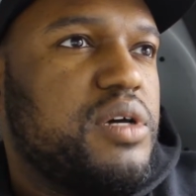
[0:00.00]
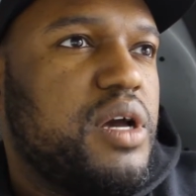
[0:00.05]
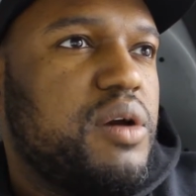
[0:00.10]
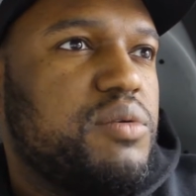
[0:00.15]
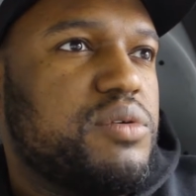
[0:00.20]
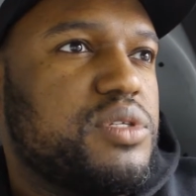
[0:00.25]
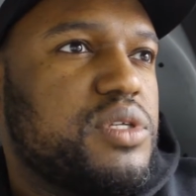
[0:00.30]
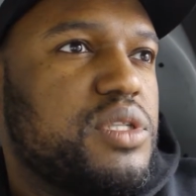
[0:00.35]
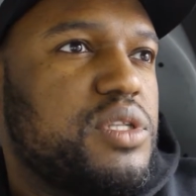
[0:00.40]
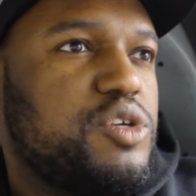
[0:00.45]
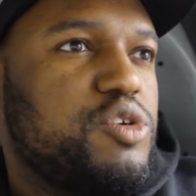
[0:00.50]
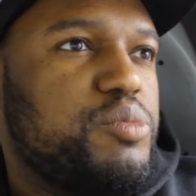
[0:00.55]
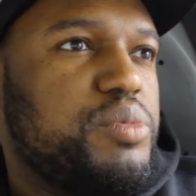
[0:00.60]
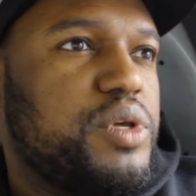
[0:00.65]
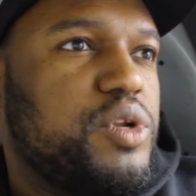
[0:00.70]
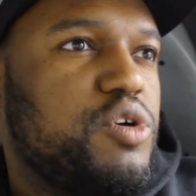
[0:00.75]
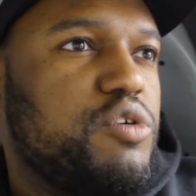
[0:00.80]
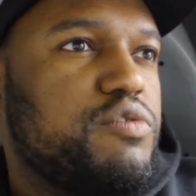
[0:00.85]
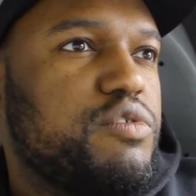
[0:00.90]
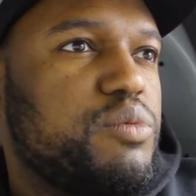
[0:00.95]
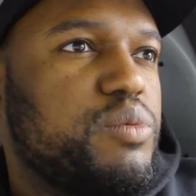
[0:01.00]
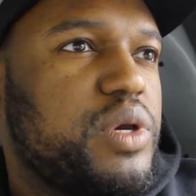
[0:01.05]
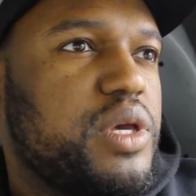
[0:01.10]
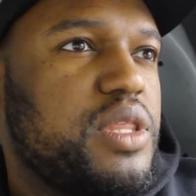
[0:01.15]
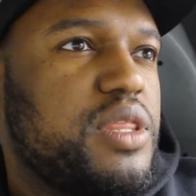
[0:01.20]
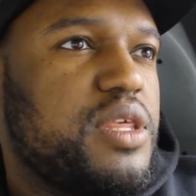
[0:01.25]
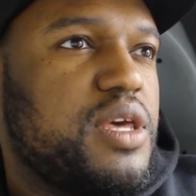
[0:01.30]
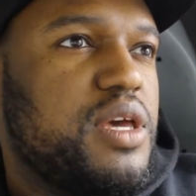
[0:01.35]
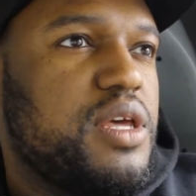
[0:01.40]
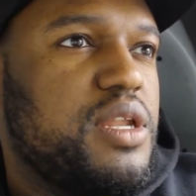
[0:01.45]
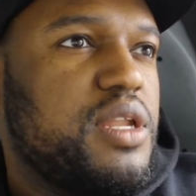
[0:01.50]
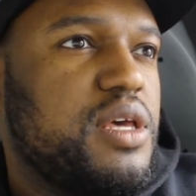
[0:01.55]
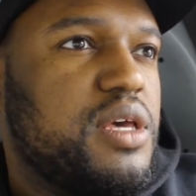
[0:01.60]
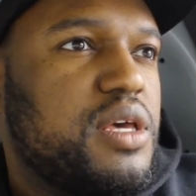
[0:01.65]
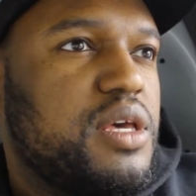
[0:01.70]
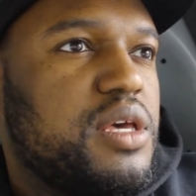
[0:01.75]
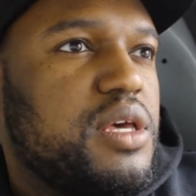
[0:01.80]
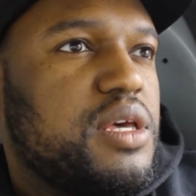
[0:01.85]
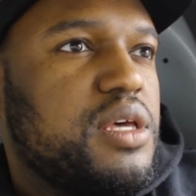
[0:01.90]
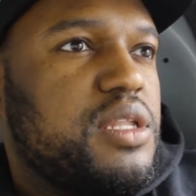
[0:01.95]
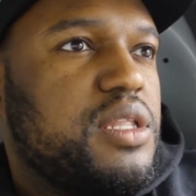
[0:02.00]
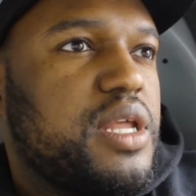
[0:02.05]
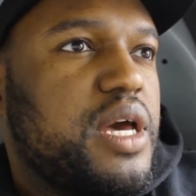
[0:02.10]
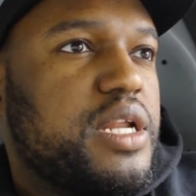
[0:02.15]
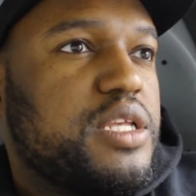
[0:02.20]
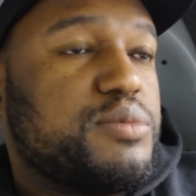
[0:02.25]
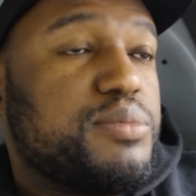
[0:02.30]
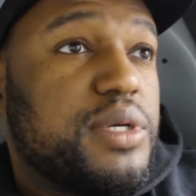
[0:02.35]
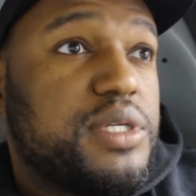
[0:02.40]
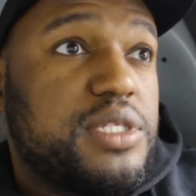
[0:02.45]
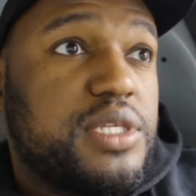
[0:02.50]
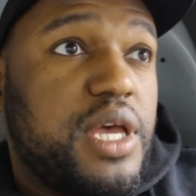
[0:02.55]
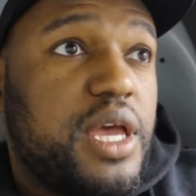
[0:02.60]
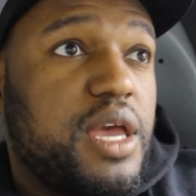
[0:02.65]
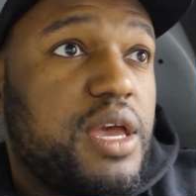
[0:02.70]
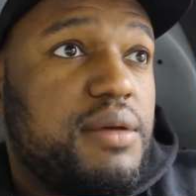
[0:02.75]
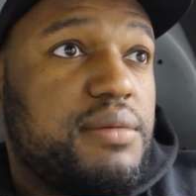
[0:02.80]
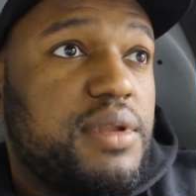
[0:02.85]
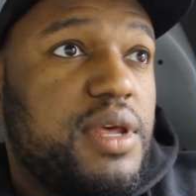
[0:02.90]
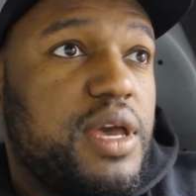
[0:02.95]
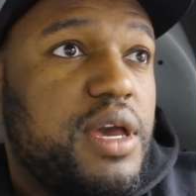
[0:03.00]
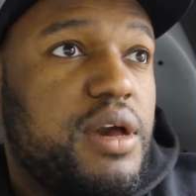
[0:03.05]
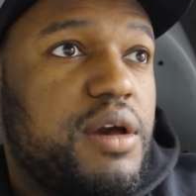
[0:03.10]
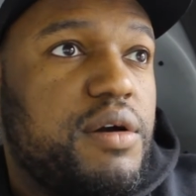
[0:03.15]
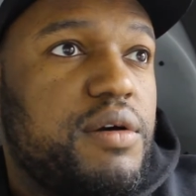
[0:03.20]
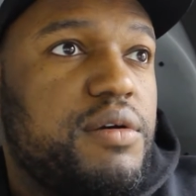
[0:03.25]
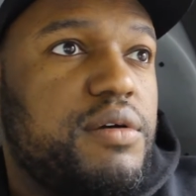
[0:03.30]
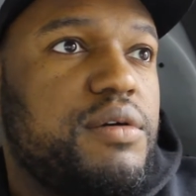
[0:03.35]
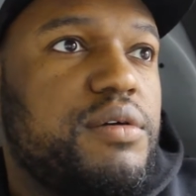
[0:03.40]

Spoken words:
I was a little bit overweight then. Not as much as I am now.